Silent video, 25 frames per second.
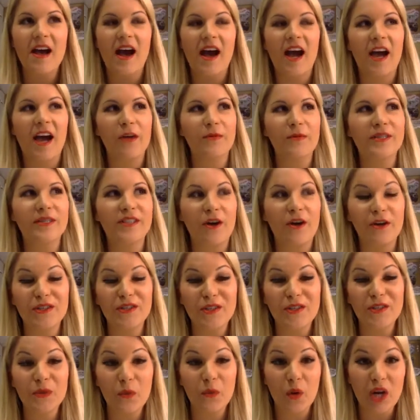I was
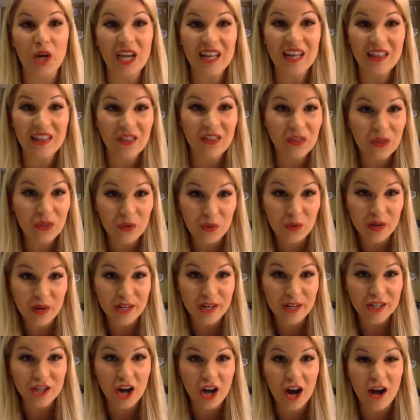also working
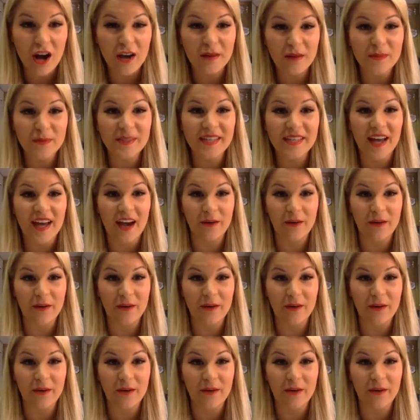3 jobs.